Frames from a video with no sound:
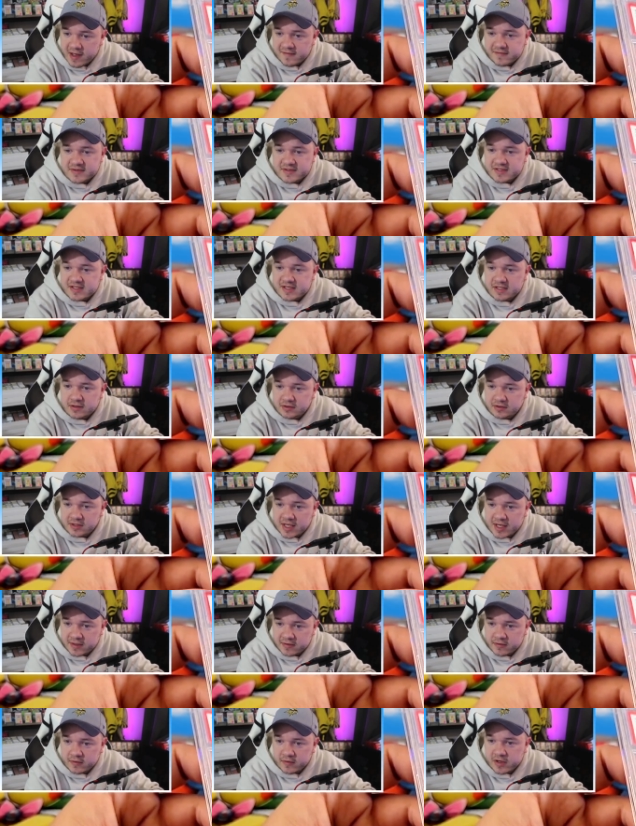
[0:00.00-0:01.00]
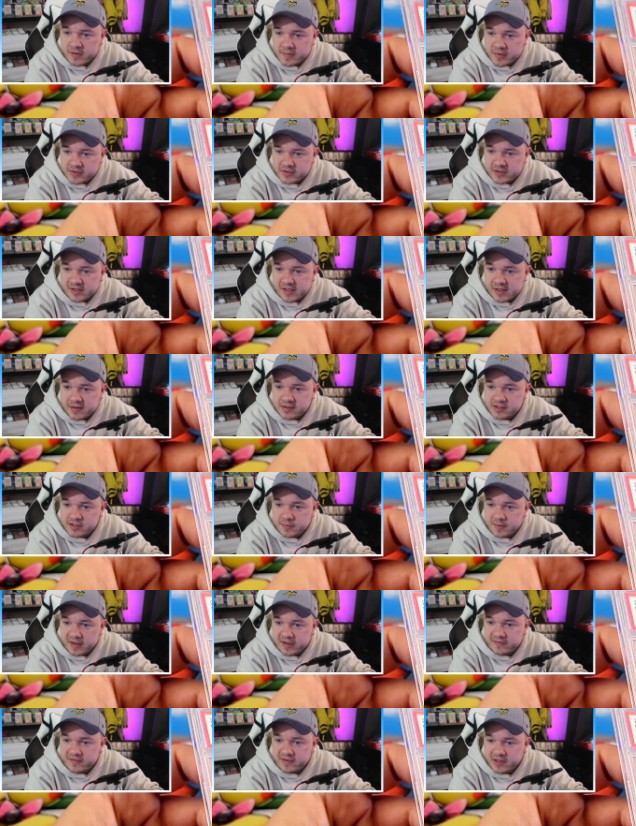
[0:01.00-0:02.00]
I haven't seen a lot of the rainbows in English,
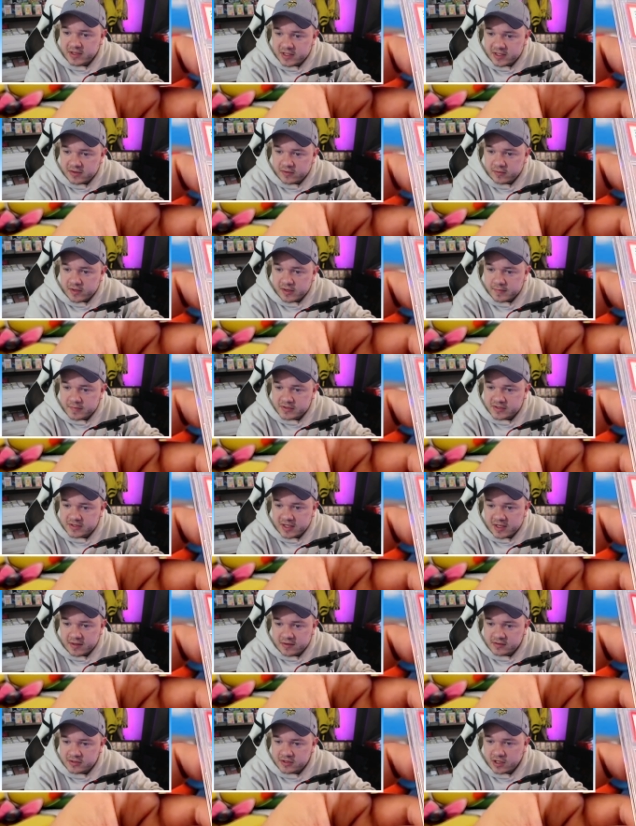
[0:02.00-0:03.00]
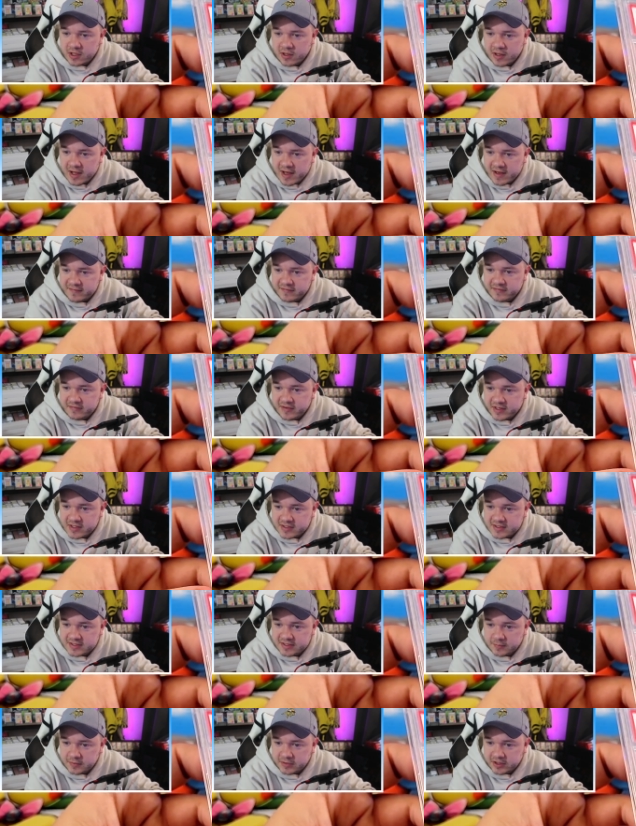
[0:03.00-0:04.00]
but I feel like the rainbows in English all have very
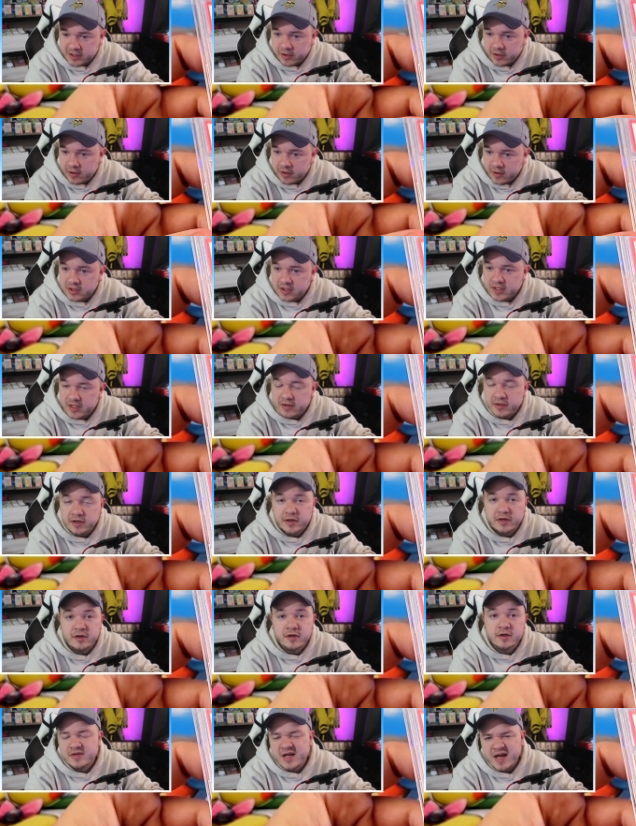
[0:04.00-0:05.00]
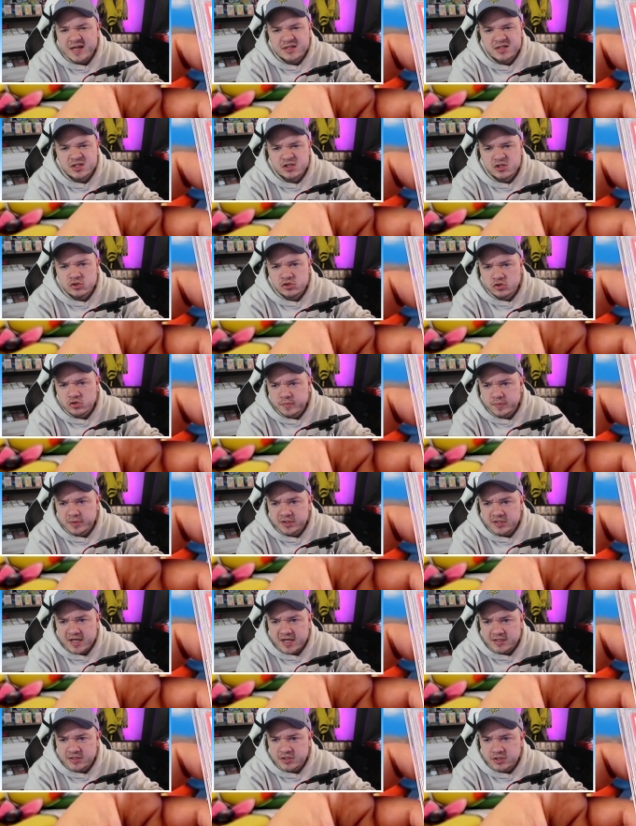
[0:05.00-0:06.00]
similar glittered, not super
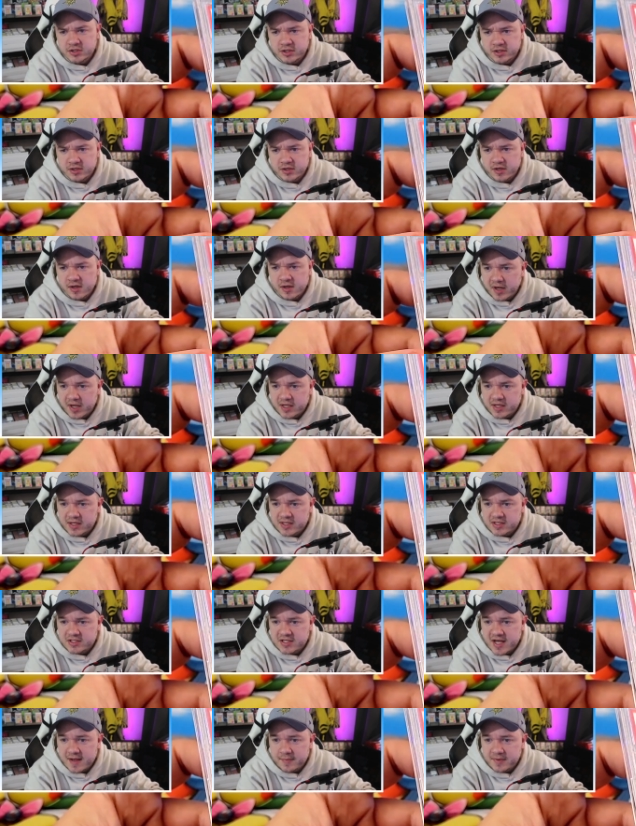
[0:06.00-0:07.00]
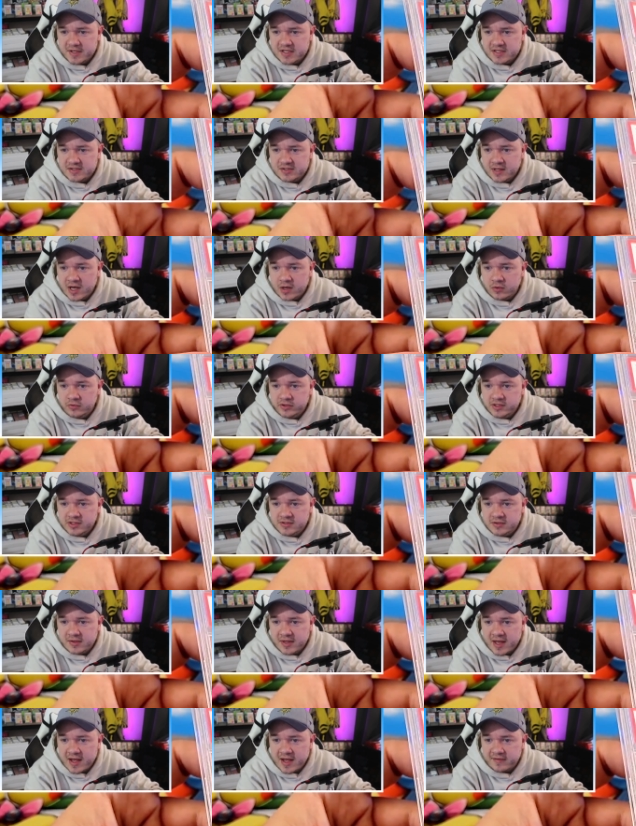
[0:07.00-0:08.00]
textured, but the Japanese Japanese, not only
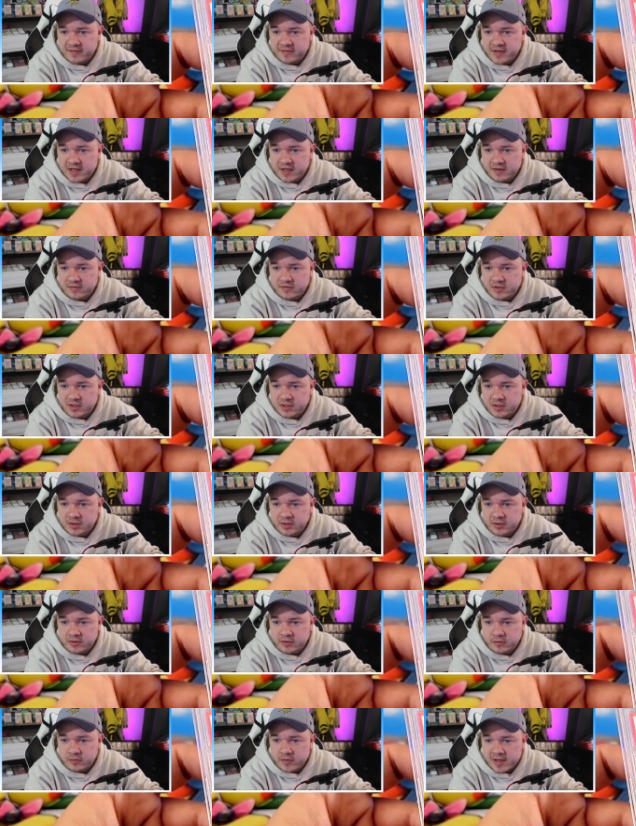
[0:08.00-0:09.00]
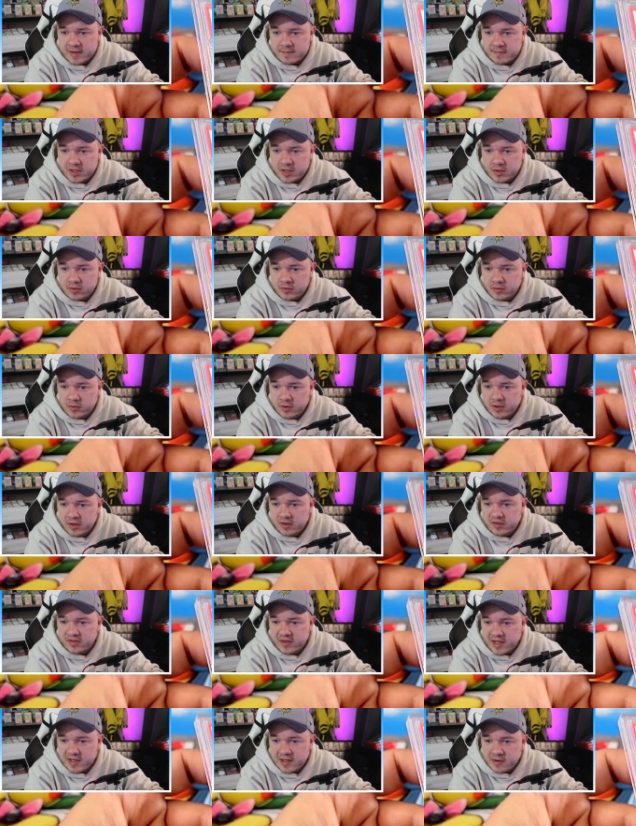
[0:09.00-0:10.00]
do they have kind of the glitter rainbow
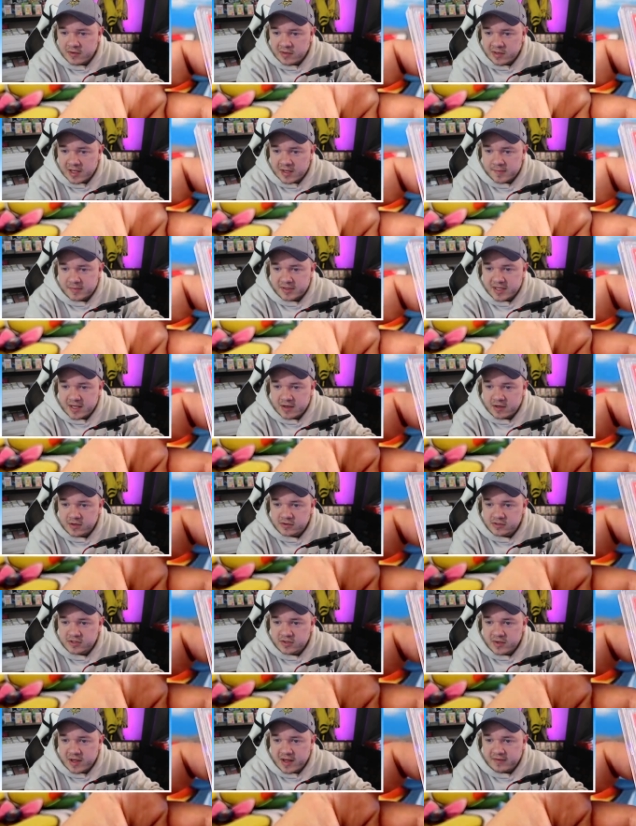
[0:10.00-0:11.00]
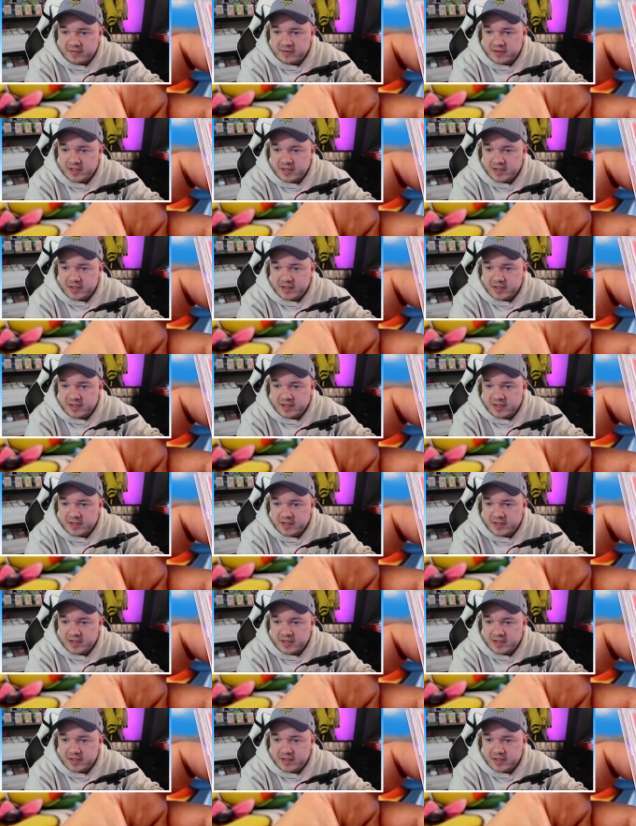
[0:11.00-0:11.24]
thing going on, but they also have